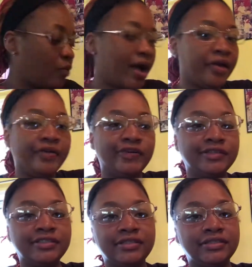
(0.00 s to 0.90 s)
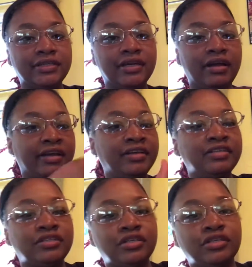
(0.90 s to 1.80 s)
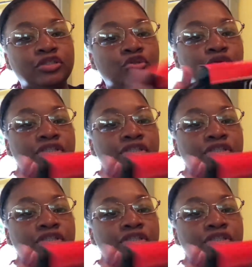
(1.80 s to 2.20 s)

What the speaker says: wires, because he likes to